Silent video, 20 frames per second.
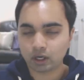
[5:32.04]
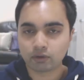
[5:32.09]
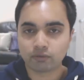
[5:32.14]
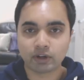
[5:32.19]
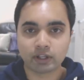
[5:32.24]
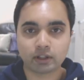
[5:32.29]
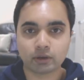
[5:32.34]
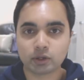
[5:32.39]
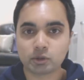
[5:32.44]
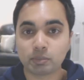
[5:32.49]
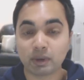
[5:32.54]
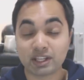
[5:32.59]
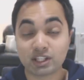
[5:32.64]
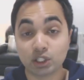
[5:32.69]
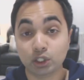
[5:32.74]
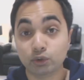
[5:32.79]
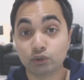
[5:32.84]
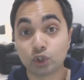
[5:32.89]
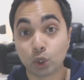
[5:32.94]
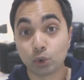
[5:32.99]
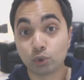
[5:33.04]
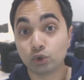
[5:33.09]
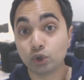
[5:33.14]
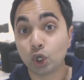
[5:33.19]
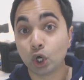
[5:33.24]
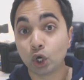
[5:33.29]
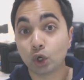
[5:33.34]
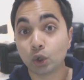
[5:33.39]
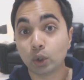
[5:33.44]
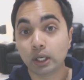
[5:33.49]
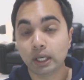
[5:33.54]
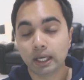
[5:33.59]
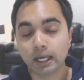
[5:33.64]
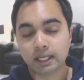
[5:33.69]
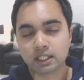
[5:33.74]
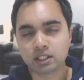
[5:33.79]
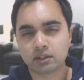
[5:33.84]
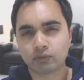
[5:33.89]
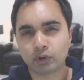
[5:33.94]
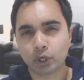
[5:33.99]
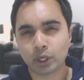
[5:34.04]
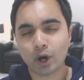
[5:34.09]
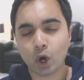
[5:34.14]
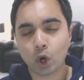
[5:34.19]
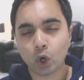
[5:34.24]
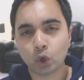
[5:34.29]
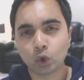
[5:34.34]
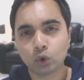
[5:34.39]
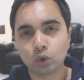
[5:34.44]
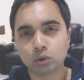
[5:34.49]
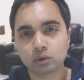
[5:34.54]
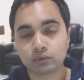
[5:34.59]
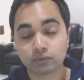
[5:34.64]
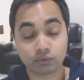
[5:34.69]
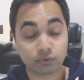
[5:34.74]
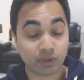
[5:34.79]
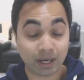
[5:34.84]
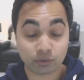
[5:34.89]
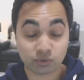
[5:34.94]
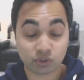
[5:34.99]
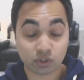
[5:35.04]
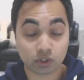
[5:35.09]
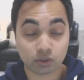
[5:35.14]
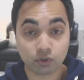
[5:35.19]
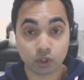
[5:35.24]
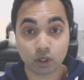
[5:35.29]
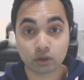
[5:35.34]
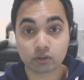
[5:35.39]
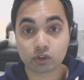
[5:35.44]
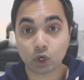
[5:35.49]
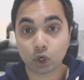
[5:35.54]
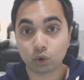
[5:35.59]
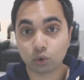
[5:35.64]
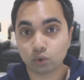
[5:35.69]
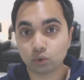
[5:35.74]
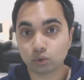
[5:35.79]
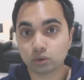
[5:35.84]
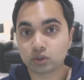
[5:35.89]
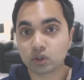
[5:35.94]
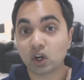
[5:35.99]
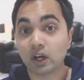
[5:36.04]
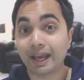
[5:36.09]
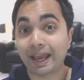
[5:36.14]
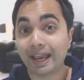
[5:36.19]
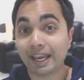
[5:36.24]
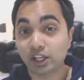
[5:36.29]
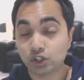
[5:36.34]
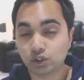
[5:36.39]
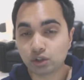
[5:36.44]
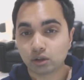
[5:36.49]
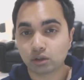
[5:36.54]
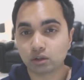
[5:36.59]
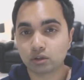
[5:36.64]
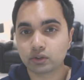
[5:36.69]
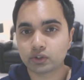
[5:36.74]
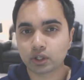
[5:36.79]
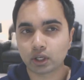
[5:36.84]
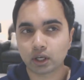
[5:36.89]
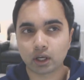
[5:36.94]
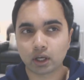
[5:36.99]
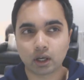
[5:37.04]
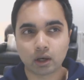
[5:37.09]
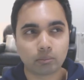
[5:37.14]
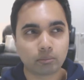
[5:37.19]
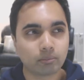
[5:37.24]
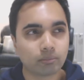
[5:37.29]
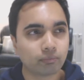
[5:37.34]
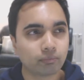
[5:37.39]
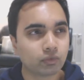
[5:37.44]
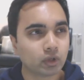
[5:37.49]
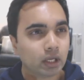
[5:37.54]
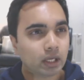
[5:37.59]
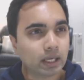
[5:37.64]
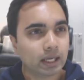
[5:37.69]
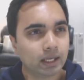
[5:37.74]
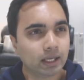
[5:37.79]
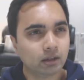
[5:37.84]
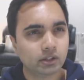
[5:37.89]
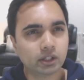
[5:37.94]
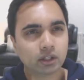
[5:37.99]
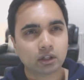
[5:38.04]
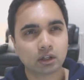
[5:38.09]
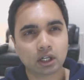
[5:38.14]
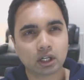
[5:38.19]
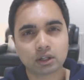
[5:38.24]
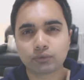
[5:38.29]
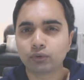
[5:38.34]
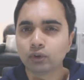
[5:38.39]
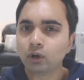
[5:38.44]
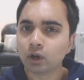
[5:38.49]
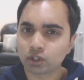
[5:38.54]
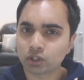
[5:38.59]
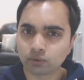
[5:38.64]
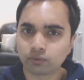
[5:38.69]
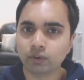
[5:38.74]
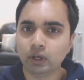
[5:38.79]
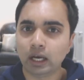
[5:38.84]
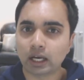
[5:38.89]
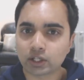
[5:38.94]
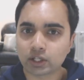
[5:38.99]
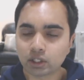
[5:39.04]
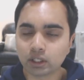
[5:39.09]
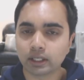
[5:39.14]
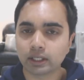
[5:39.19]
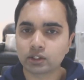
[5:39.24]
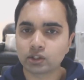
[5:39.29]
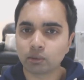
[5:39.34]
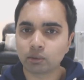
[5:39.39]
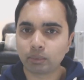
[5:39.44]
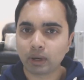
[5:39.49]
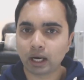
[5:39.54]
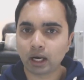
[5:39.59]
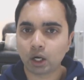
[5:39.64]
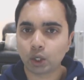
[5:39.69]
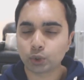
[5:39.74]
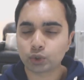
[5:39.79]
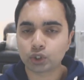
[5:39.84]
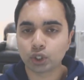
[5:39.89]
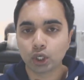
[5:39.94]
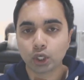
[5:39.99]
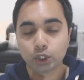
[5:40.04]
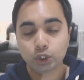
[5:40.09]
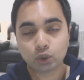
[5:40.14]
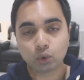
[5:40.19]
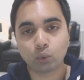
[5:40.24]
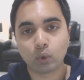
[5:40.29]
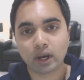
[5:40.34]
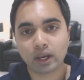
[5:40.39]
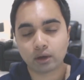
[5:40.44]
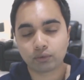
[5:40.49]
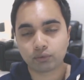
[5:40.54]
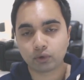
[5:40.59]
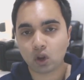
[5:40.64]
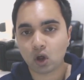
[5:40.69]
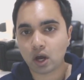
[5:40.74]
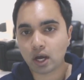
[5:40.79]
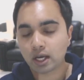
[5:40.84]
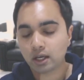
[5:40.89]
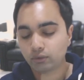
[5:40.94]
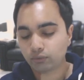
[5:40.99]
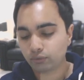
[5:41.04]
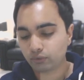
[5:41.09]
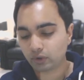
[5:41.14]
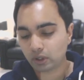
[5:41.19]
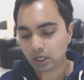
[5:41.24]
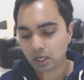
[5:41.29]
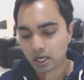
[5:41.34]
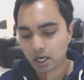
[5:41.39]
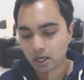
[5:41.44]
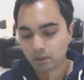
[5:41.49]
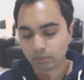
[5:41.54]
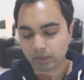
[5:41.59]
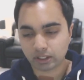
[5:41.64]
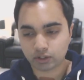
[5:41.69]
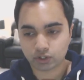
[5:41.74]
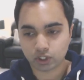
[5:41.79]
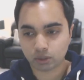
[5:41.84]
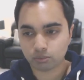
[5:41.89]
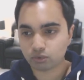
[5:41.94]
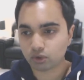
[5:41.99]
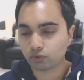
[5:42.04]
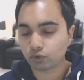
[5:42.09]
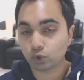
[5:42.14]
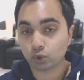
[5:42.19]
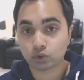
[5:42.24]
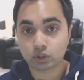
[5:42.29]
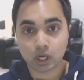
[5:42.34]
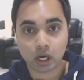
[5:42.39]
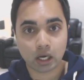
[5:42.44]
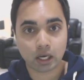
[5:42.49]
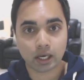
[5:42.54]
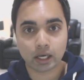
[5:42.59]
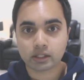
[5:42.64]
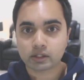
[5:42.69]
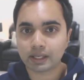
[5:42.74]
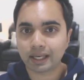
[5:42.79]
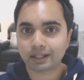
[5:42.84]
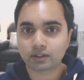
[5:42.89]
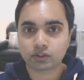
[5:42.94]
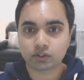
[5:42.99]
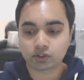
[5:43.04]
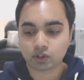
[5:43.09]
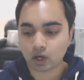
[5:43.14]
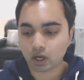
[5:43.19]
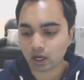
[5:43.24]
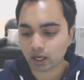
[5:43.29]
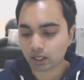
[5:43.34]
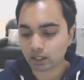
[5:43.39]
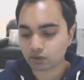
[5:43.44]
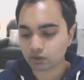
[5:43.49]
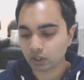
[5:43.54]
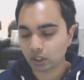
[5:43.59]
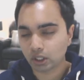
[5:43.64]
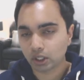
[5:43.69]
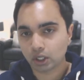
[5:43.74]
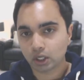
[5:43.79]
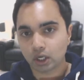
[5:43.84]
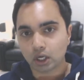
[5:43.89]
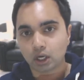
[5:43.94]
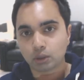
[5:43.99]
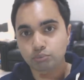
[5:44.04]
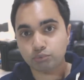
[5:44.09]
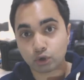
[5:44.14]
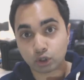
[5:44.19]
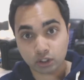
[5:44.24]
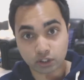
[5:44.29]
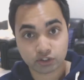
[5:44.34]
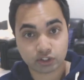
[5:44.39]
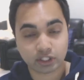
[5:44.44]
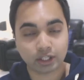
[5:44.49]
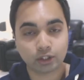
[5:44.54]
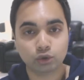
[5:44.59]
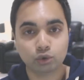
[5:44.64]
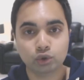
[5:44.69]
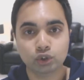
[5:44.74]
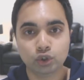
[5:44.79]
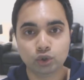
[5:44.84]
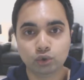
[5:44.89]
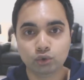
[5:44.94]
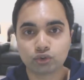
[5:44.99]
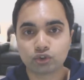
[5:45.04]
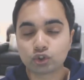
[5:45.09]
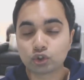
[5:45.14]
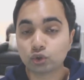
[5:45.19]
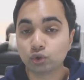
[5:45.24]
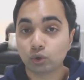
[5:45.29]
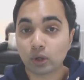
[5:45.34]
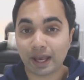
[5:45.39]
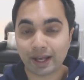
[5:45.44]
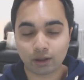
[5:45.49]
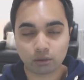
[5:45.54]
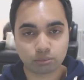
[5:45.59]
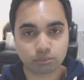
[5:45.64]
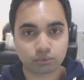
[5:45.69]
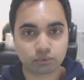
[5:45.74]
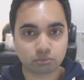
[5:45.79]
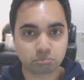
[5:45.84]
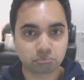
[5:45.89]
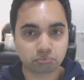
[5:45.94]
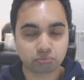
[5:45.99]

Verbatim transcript: Ayurveda is basically you don't know. It's a very old, thousands of years old, uh, ancient um, Indian kind of philosophy. Actually, it's about your way of life um, in terms of your diet, exercise, uh, products that you use to help